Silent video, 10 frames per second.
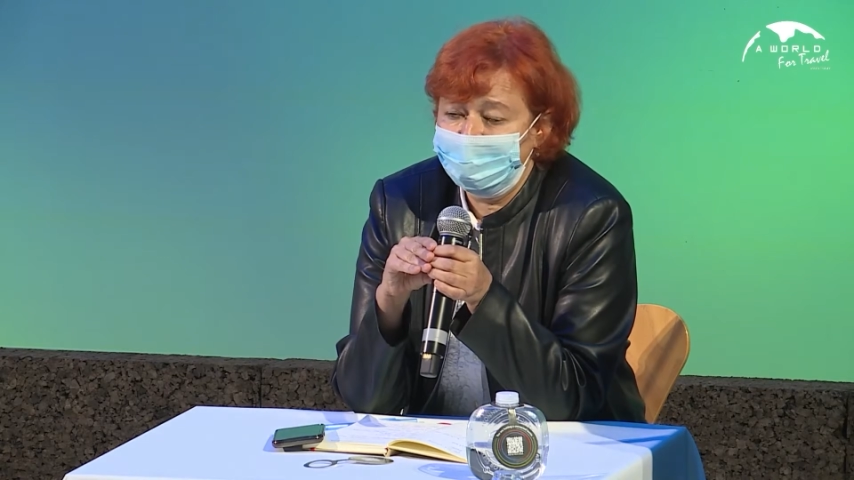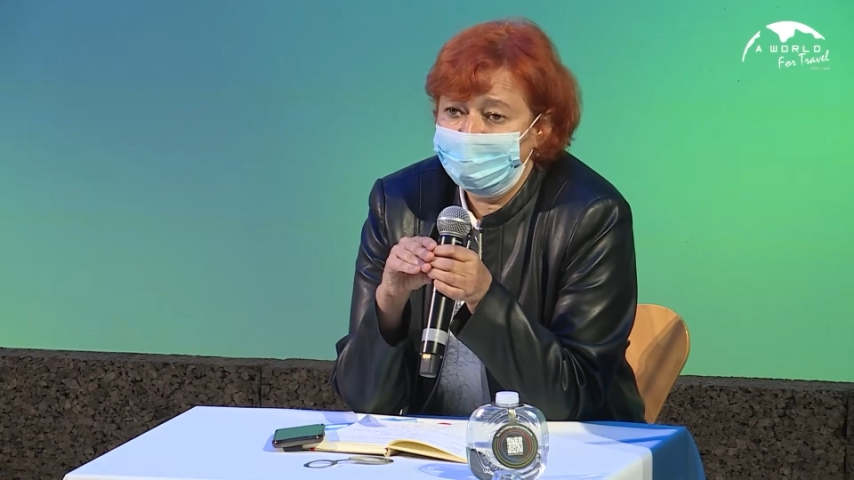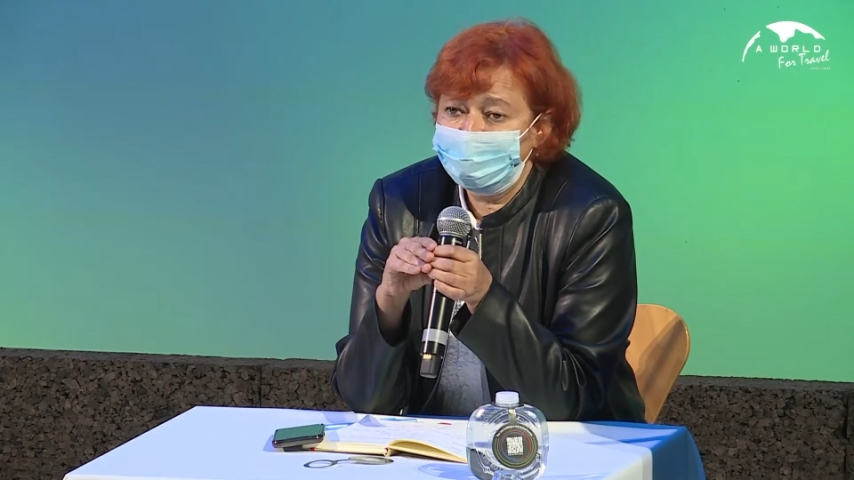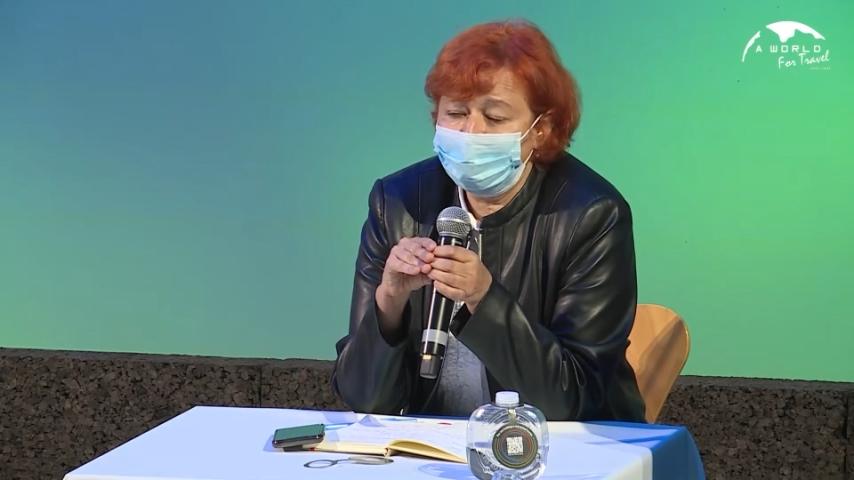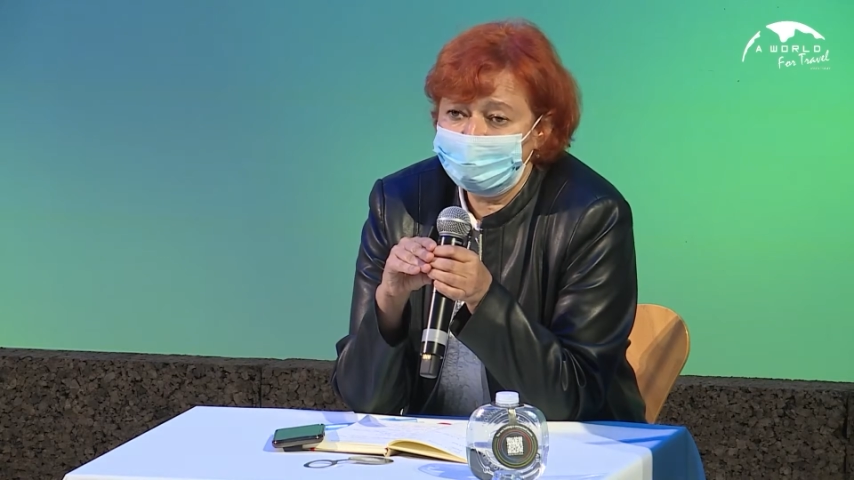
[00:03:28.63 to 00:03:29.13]

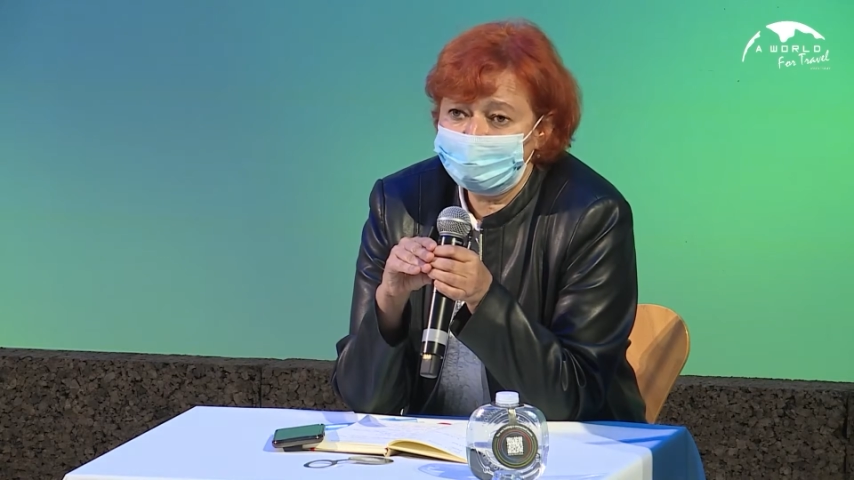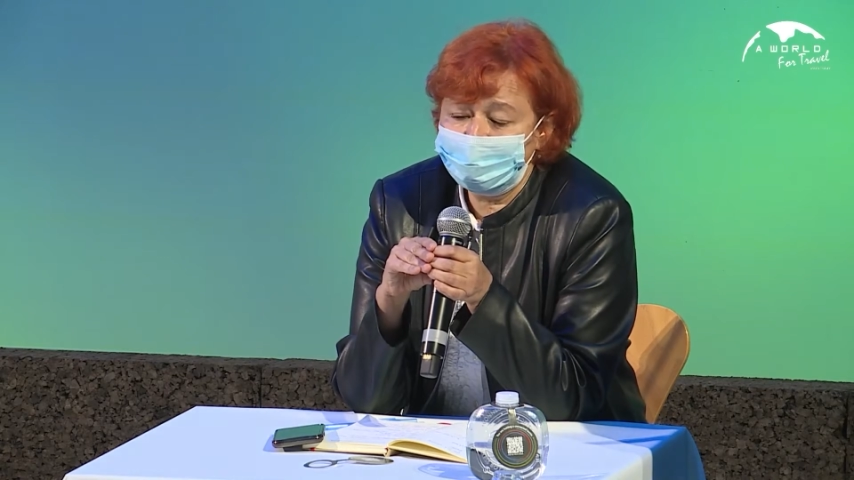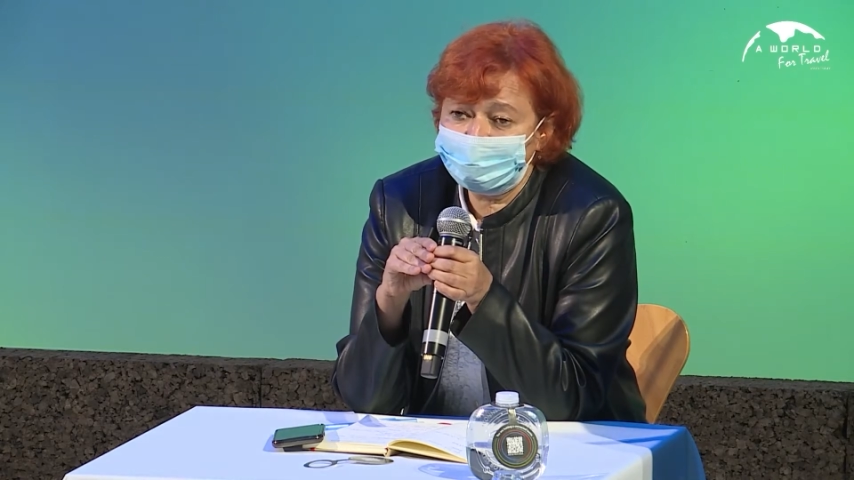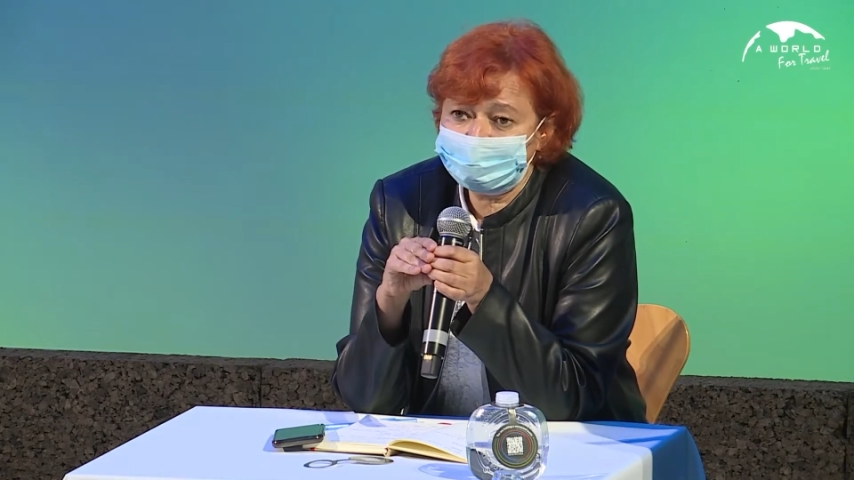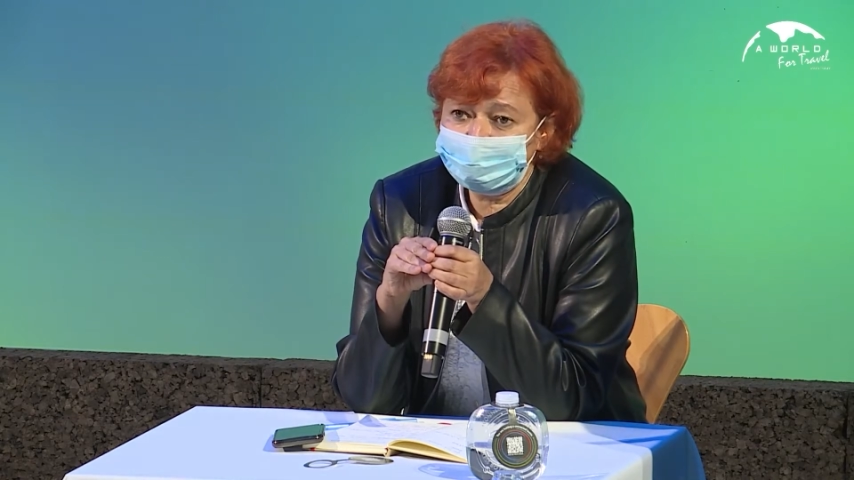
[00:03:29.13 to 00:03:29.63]
One of the
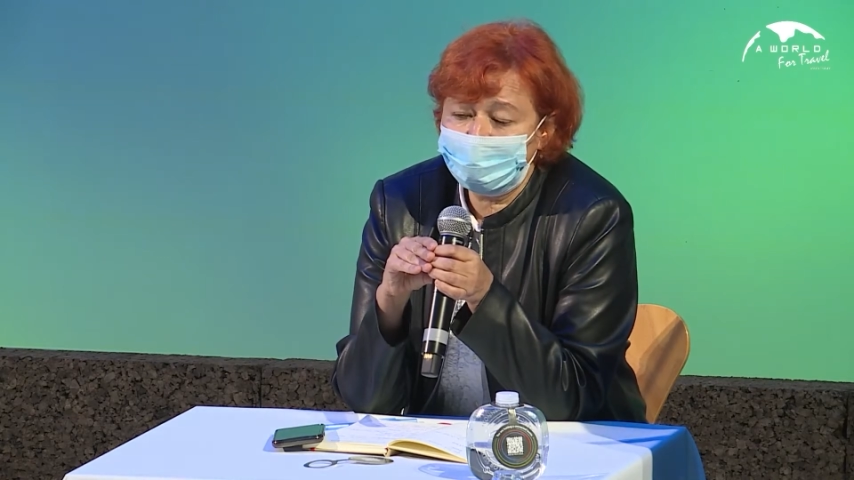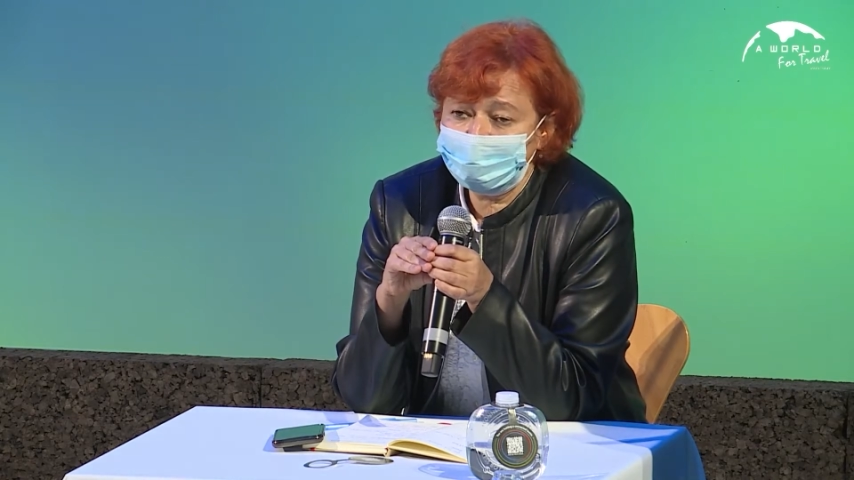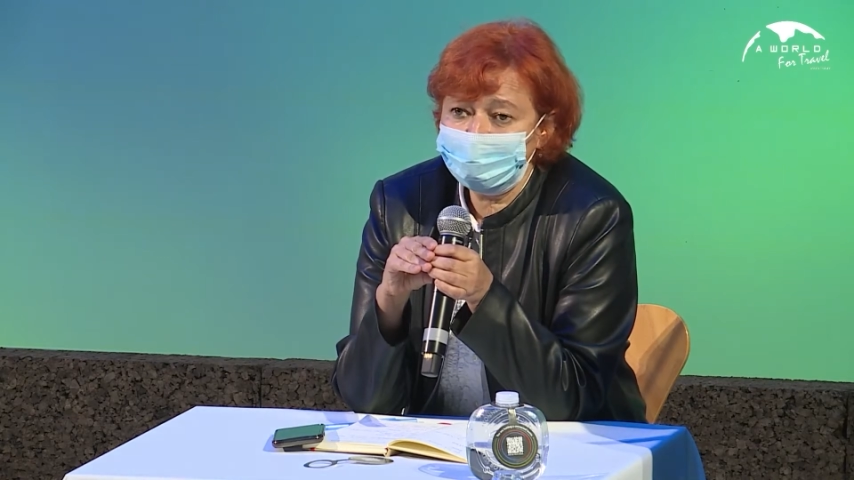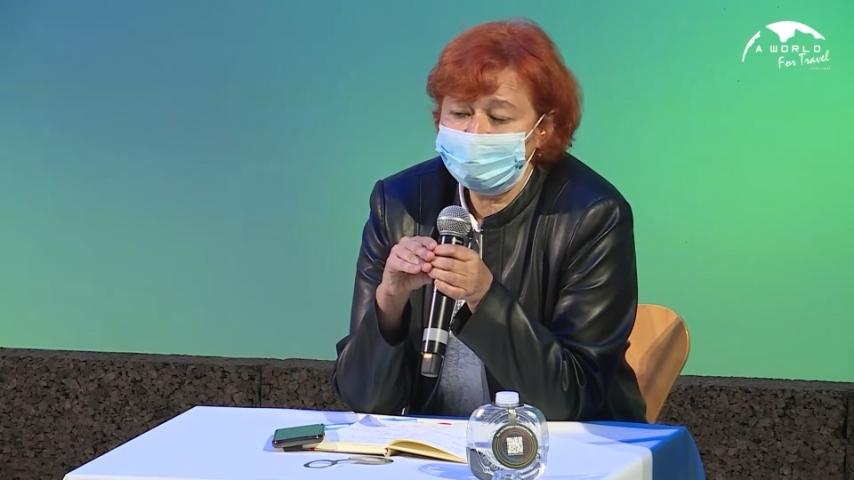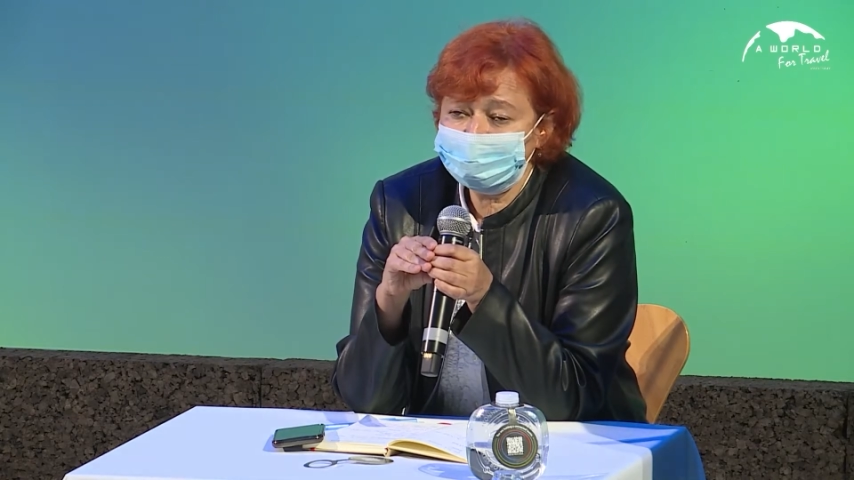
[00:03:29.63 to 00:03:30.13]
first documents that